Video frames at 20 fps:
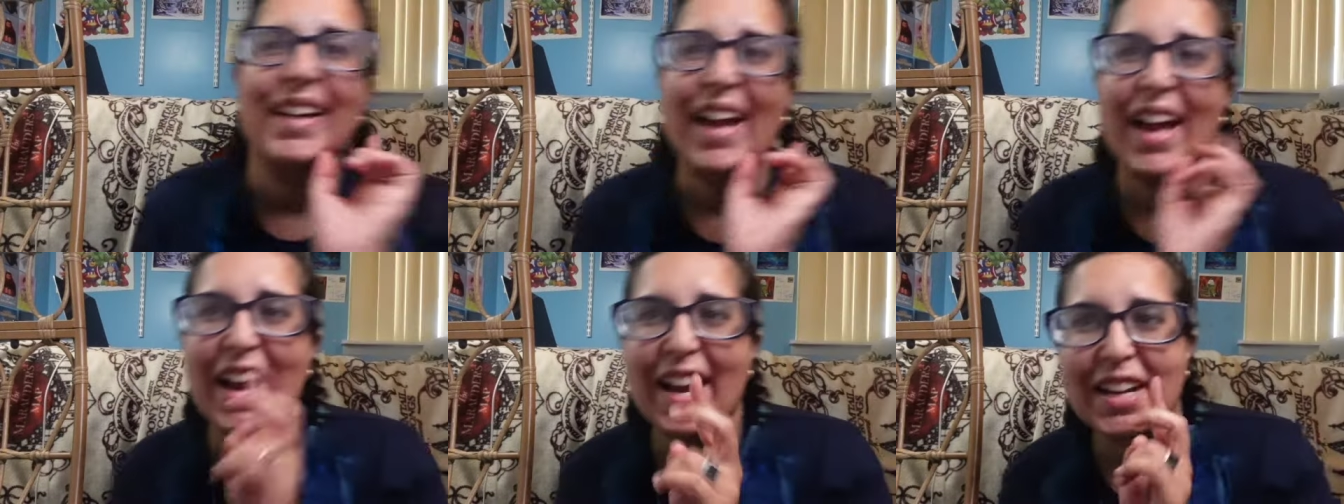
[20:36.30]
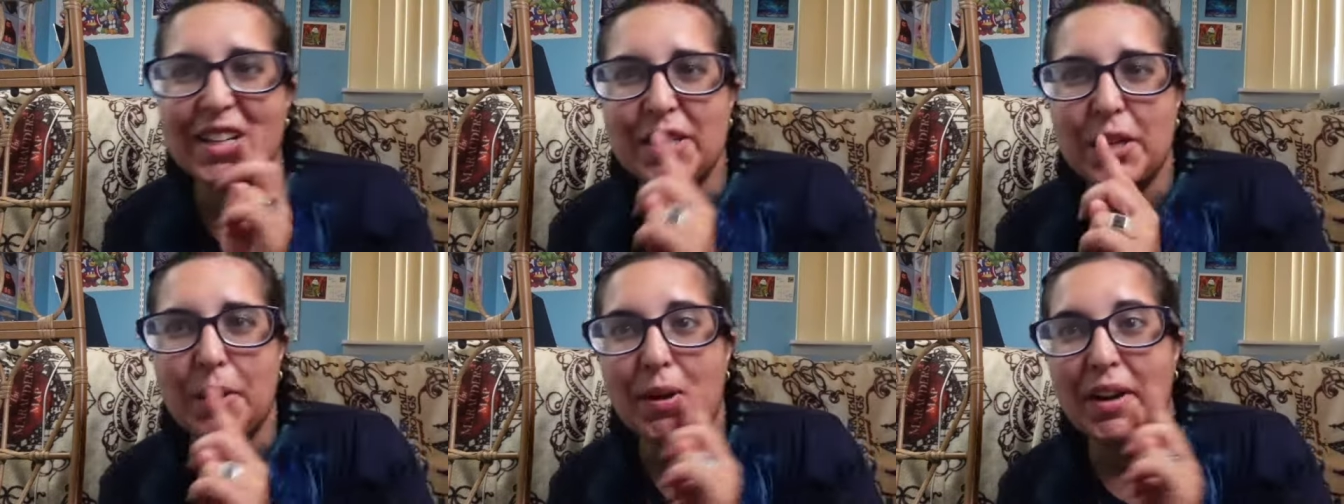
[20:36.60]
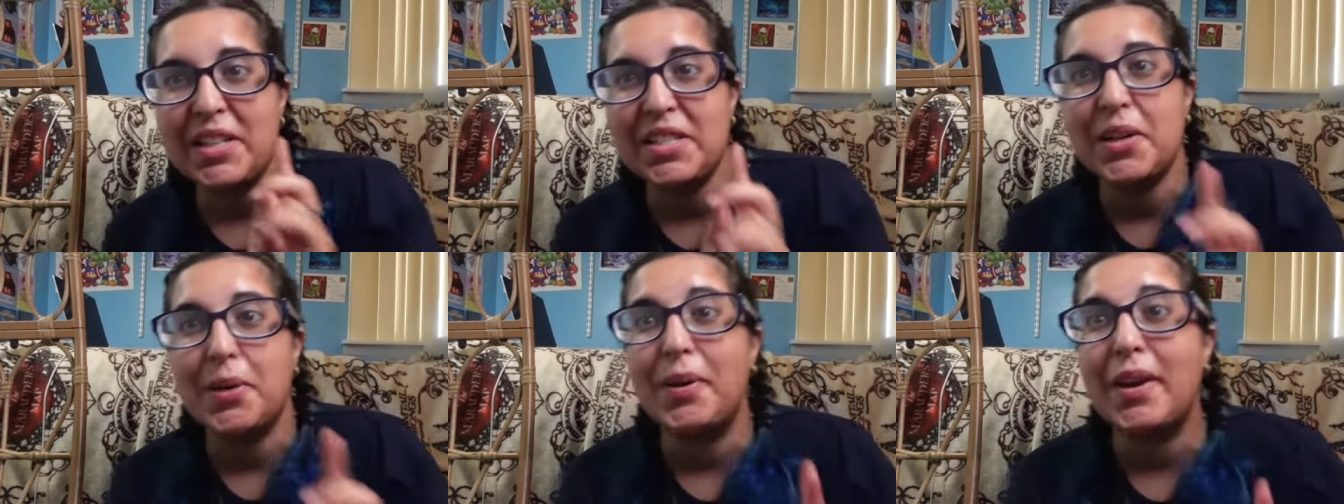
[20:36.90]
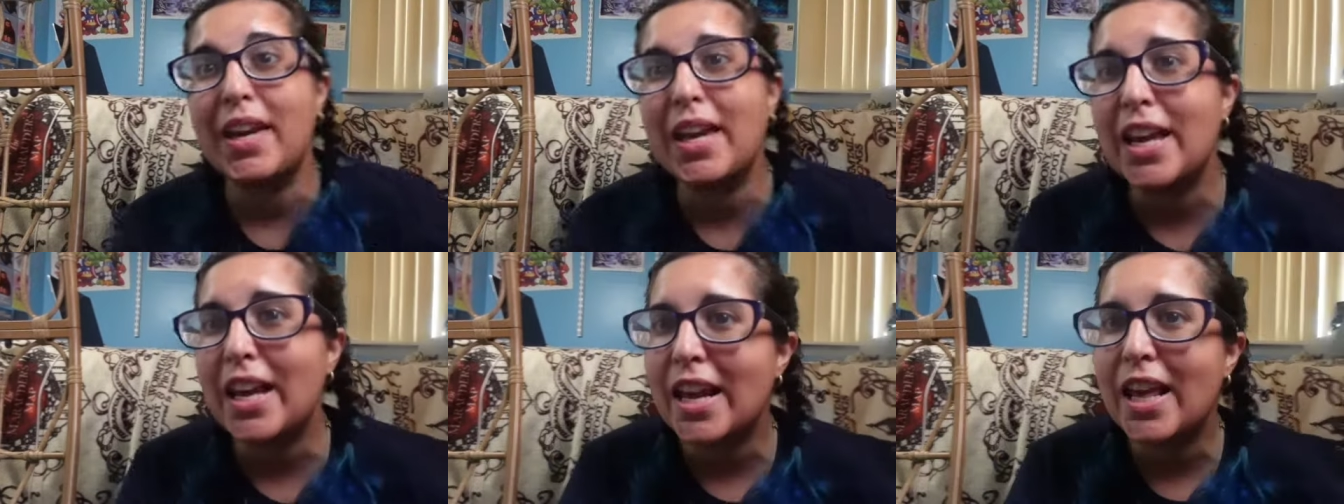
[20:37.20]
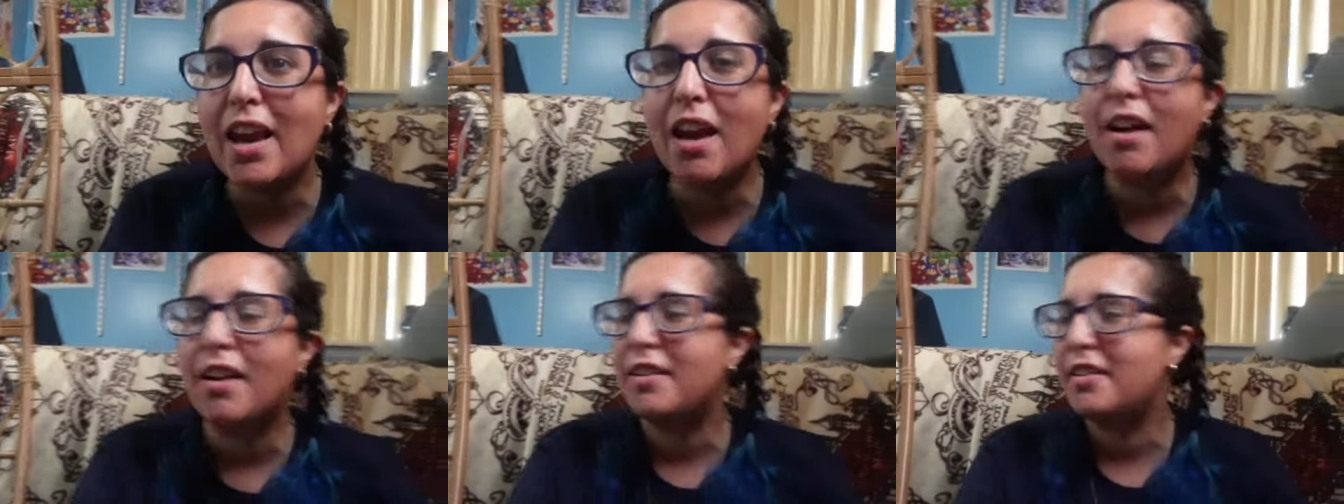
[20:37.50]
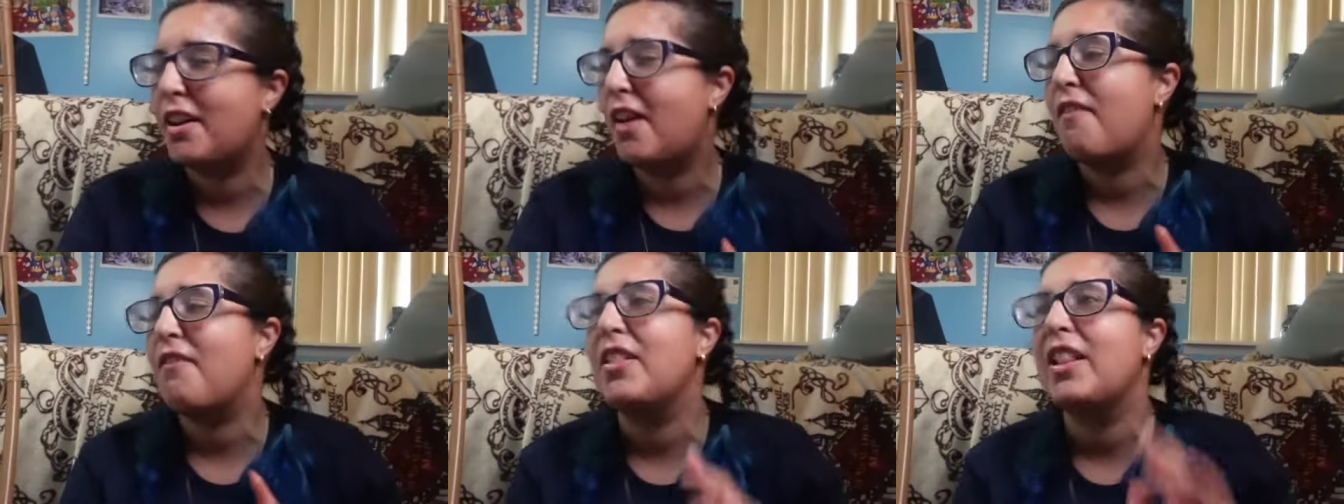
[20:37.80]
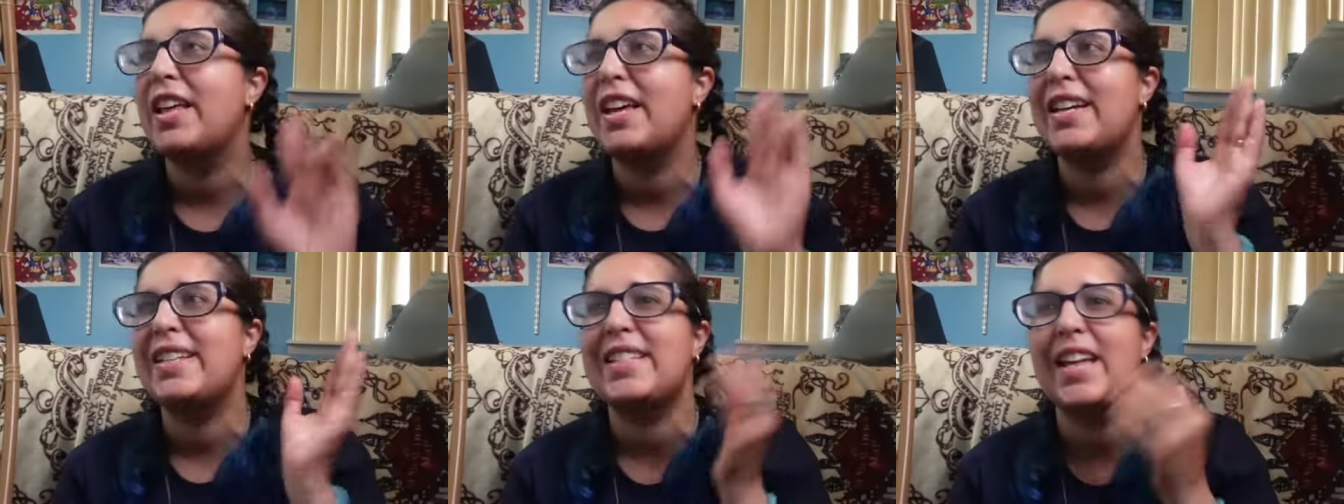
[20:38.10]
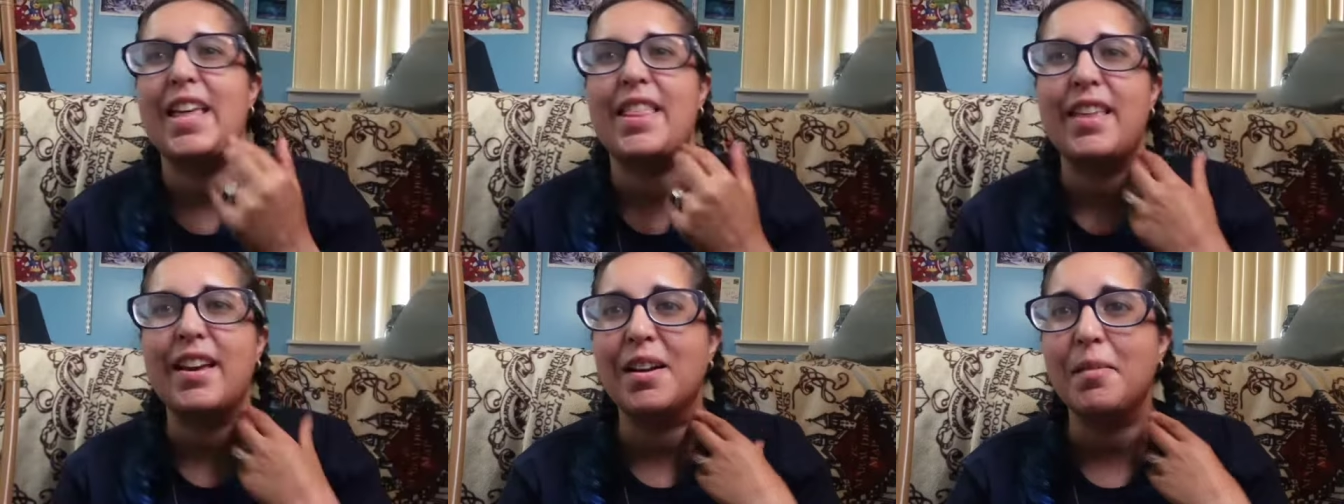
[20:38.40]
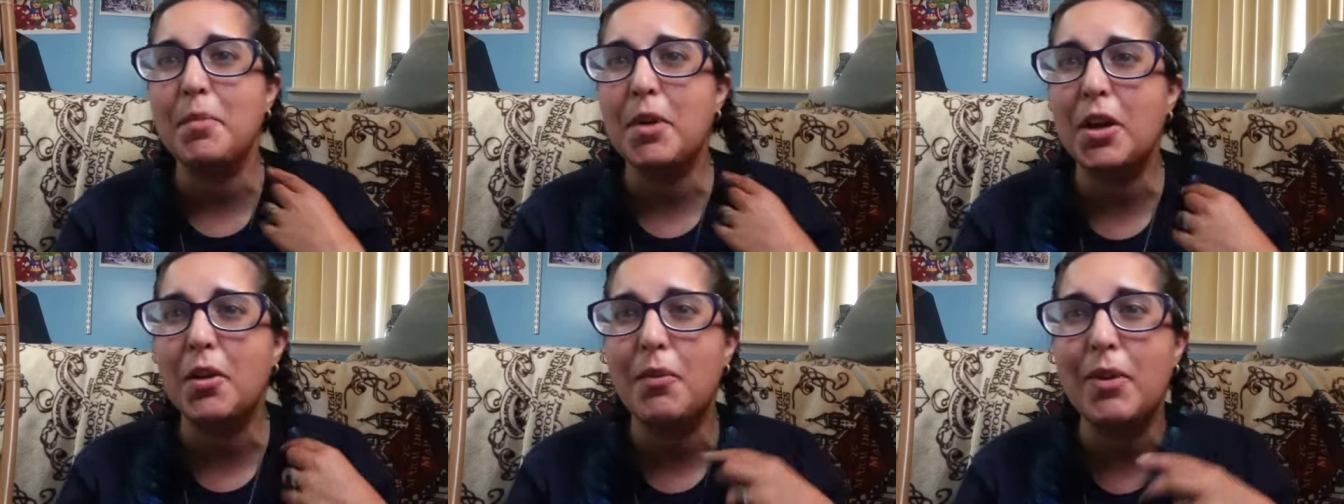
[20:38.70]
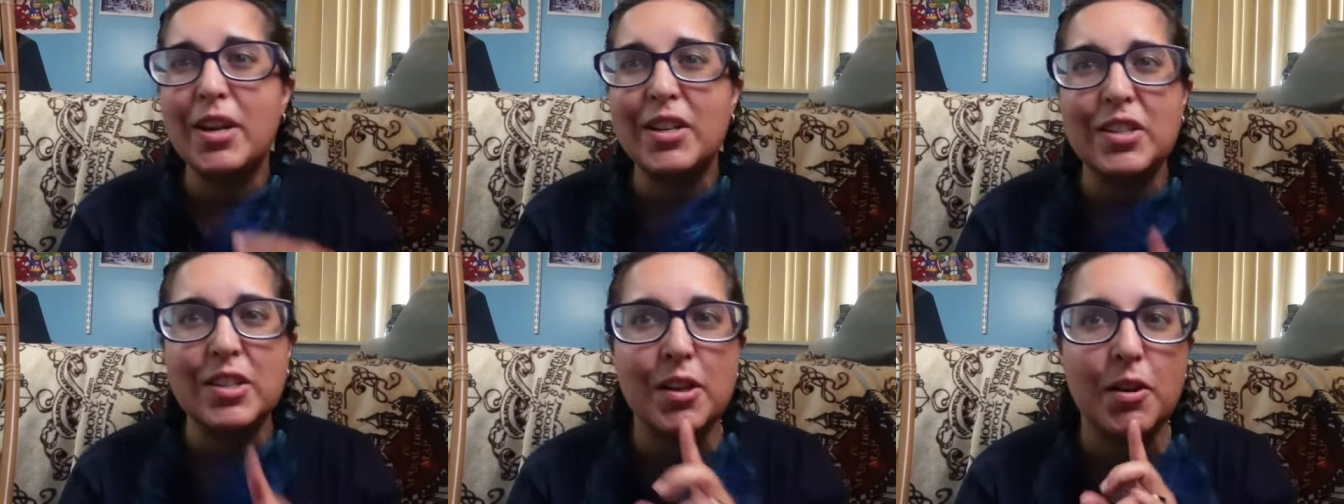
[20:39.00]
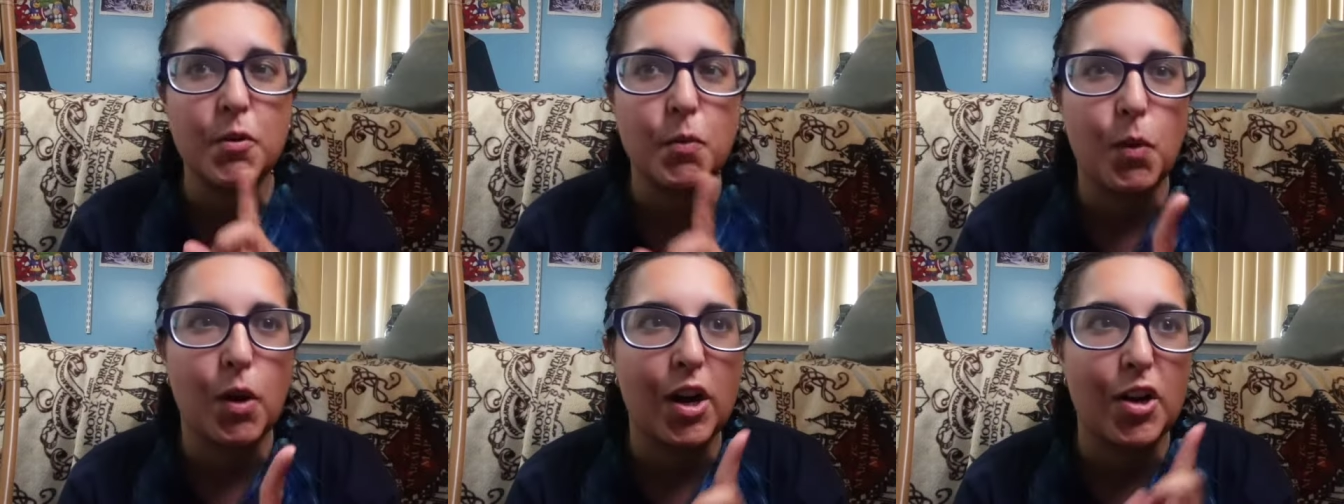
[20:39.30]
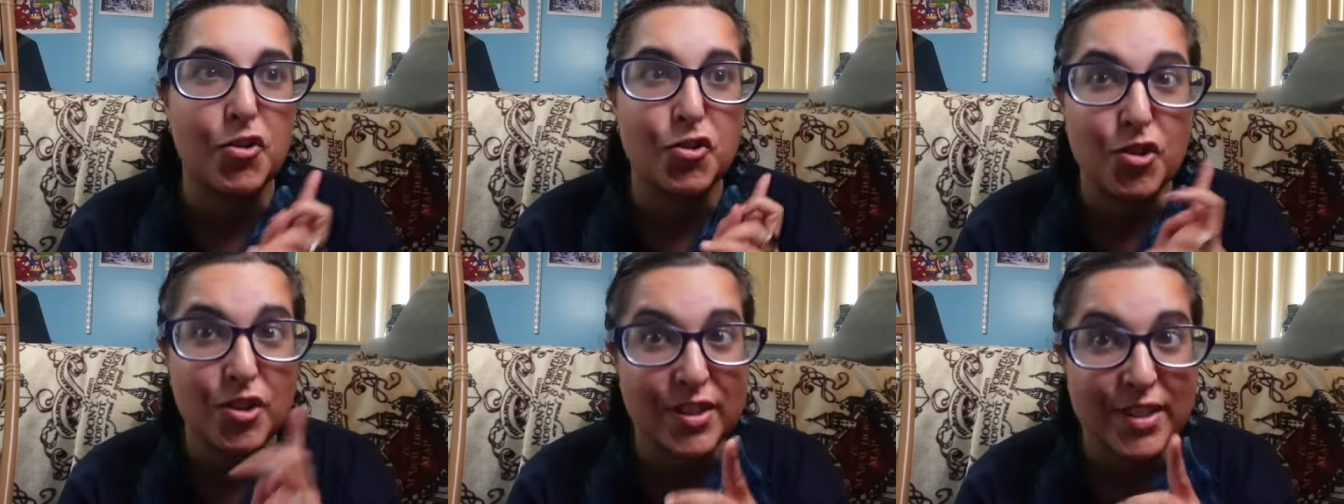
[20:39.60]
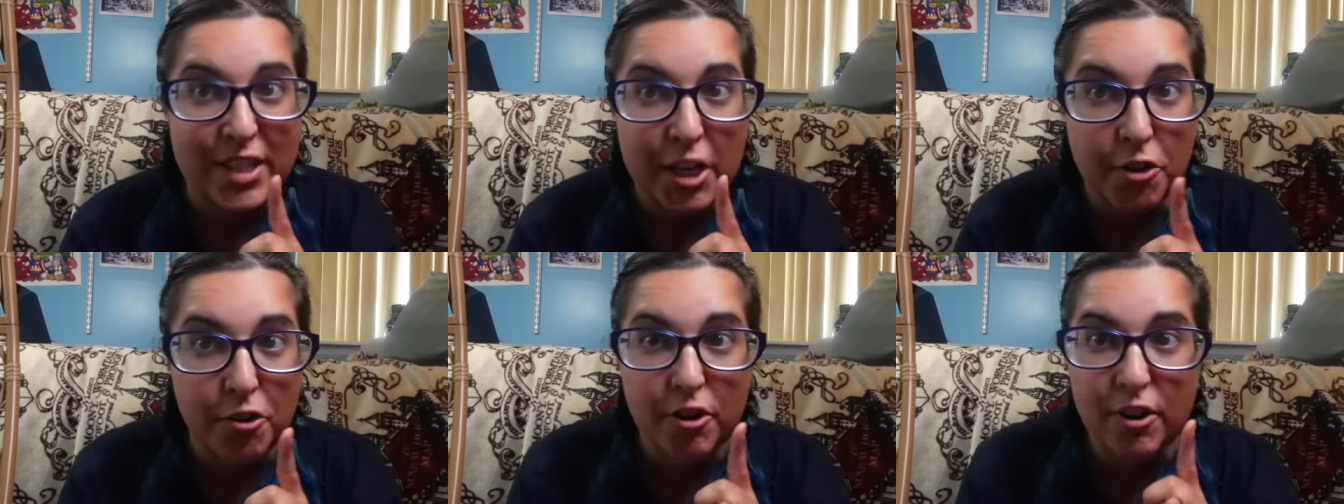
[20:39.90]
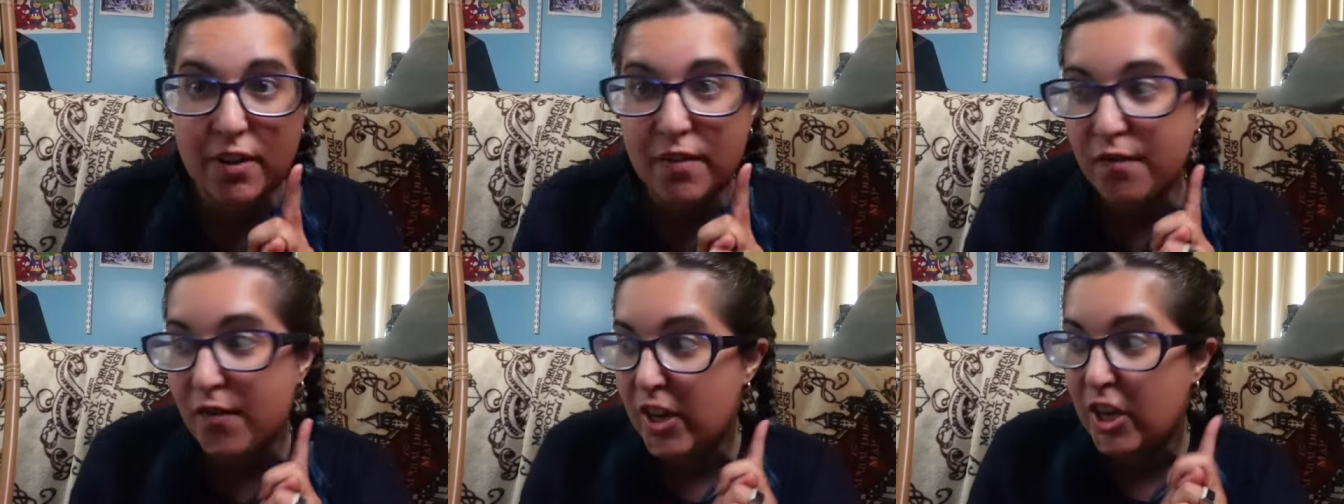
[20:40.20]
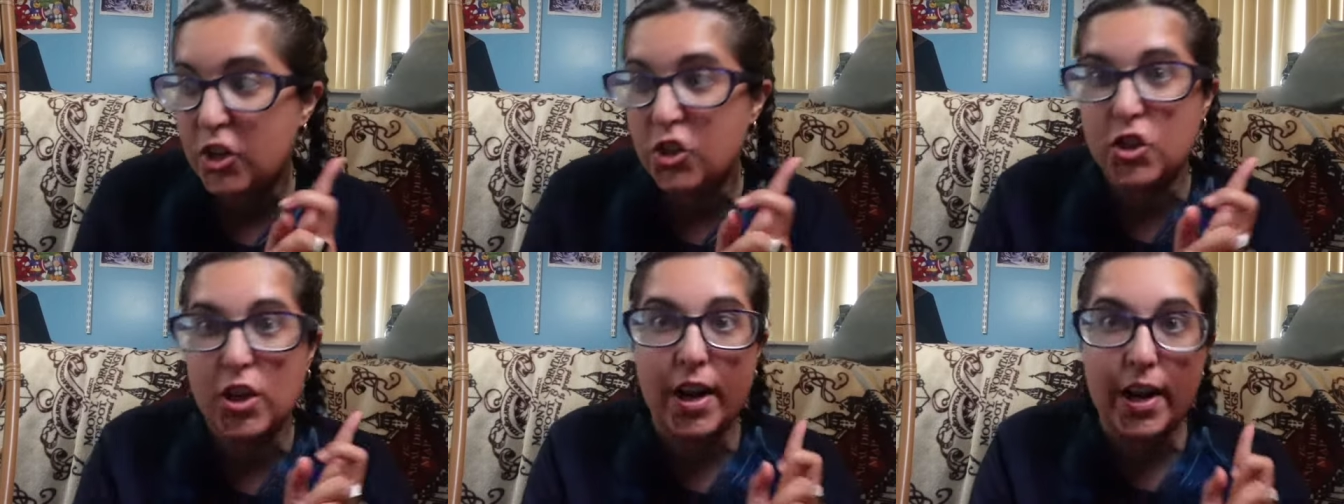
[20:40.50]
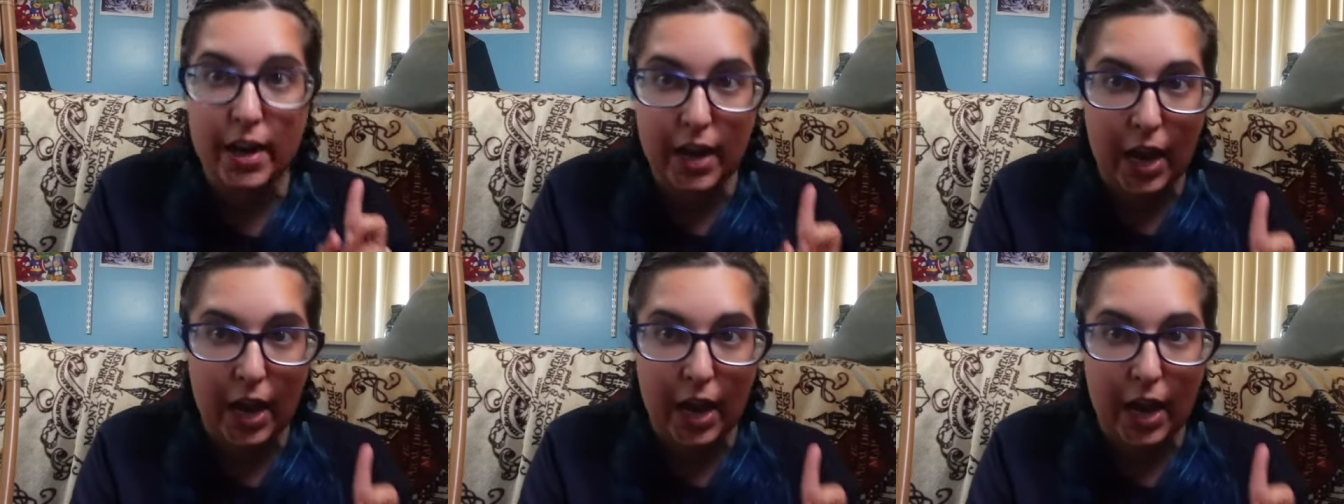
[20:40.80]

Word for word: X O X O Kitty on Netflix. I think I'm going to watch Secret Invasion